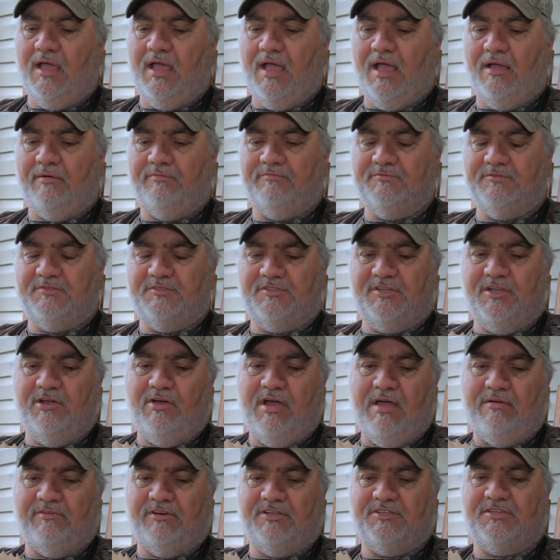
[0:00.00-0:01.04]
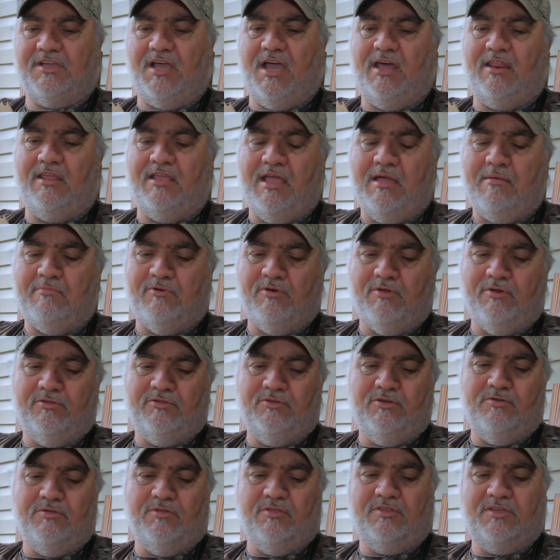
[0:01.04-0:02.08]
I still haven't decided how I'm going to
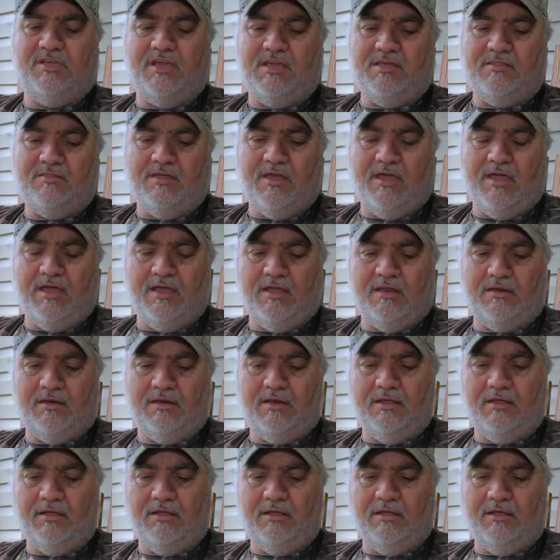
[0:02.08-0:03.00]
do the teeth yet.